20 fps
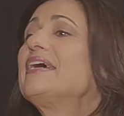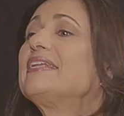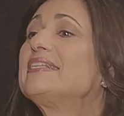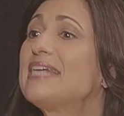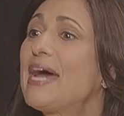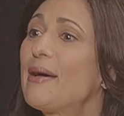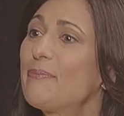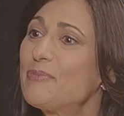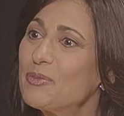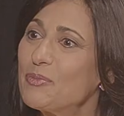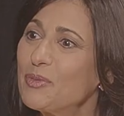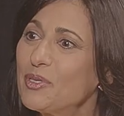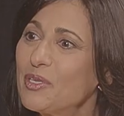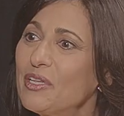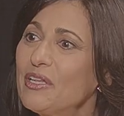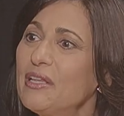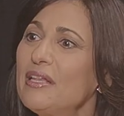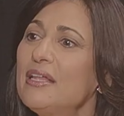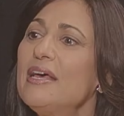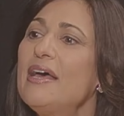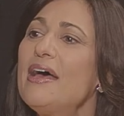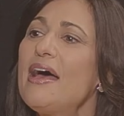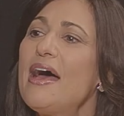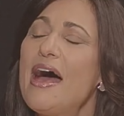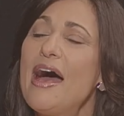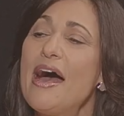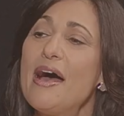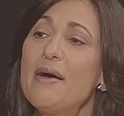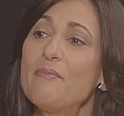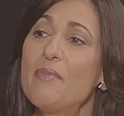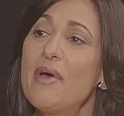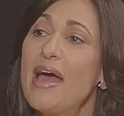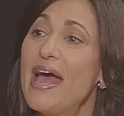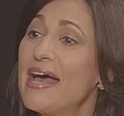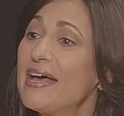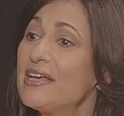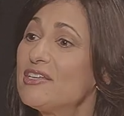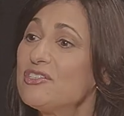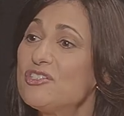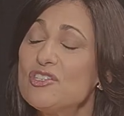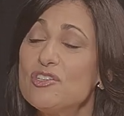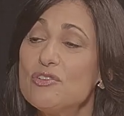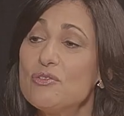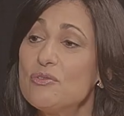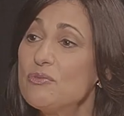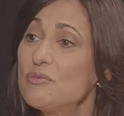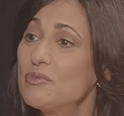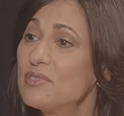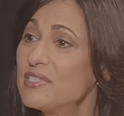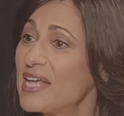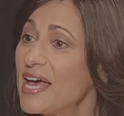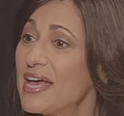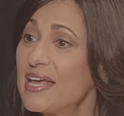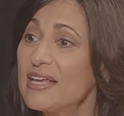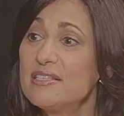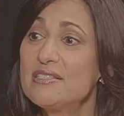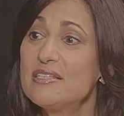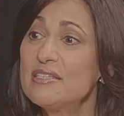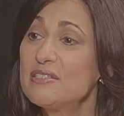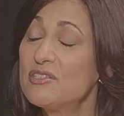adaptable as new science,